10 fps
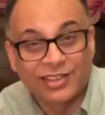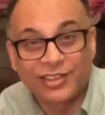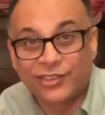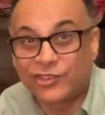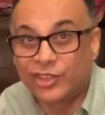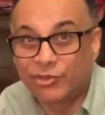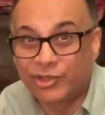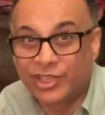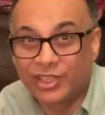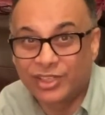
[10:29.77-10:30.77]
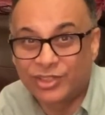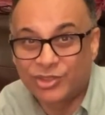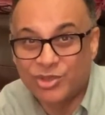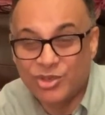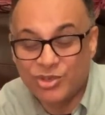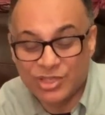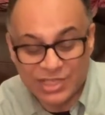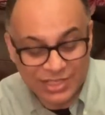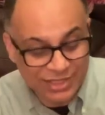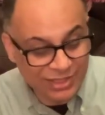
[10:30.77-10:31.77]
It's difficult to
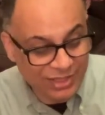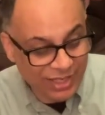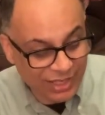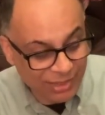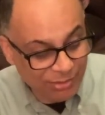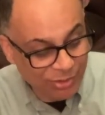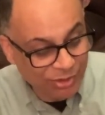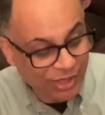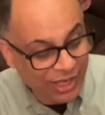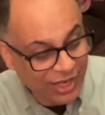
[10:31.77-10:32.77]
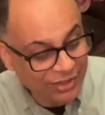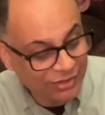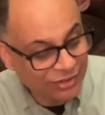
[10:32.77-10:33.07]
insert any more cash